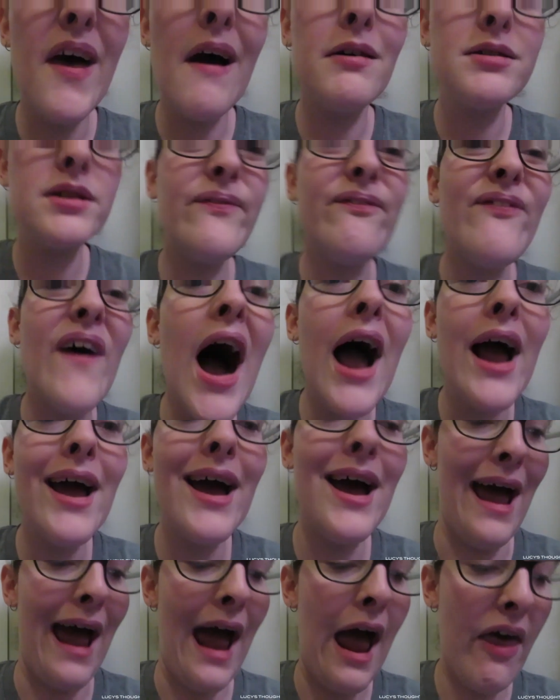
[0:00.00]
there was a
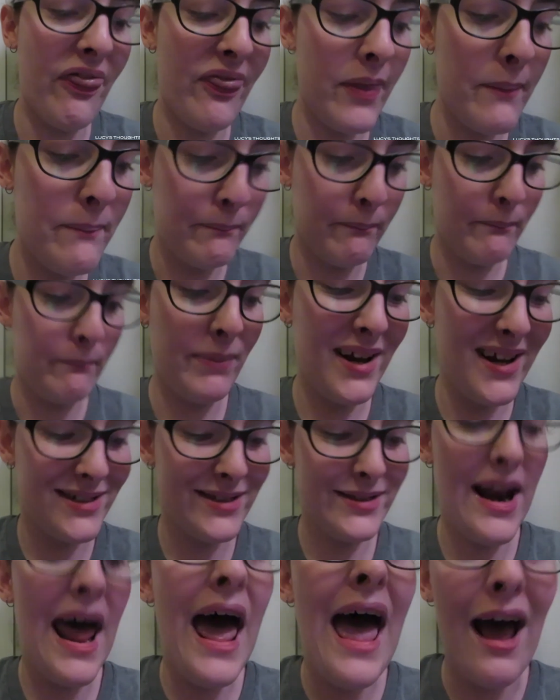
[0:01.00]
fire at the
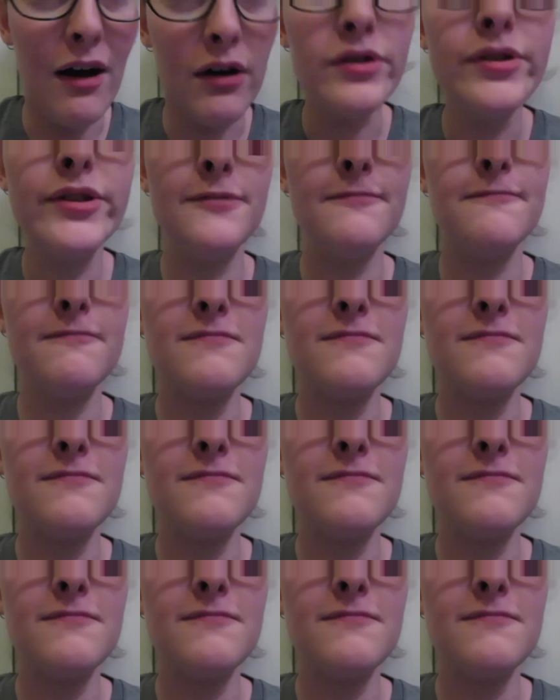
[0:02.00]
Pearson house.